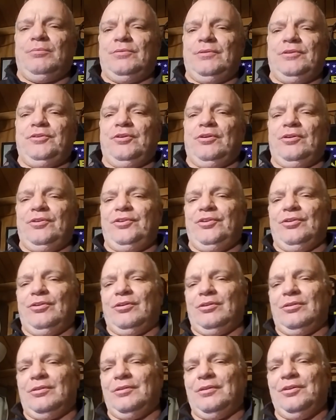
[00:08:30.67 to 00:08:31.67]

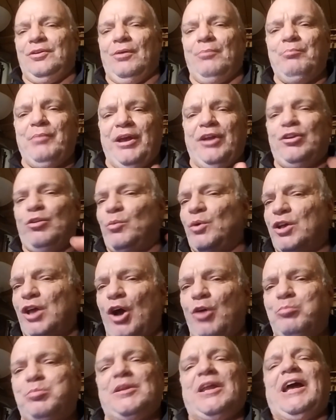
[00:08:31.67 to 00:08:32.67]
Your meter will
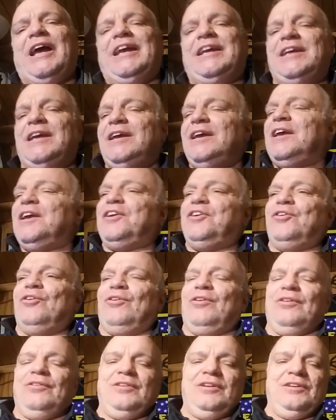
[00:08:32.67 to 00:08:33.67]
go blank.
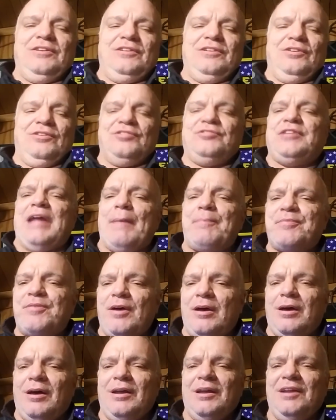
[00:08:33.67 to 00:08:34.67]
Your depth
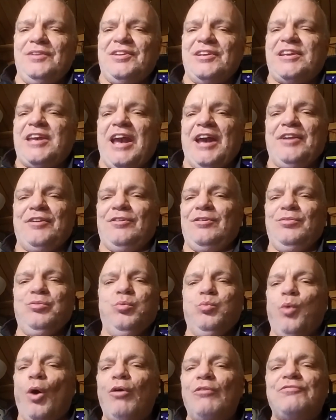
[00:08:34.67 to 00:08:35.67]
indicator
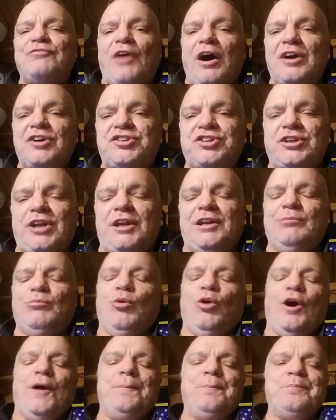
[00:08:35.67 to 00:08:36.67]
won't function
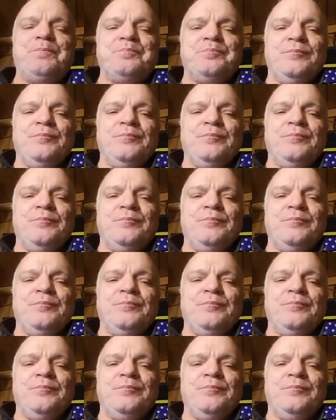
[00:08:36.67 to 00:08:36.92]
anymore.